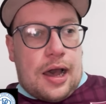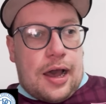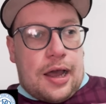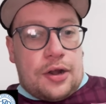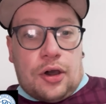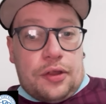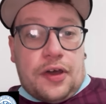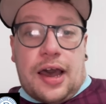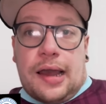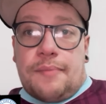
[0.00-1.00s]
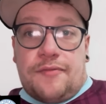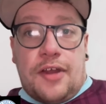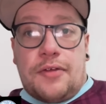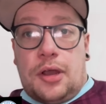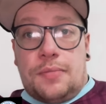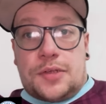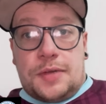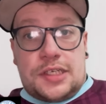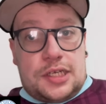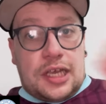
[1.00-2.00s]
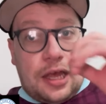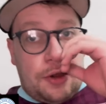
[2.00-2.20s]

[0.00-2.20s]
I know that I'm very optimistic.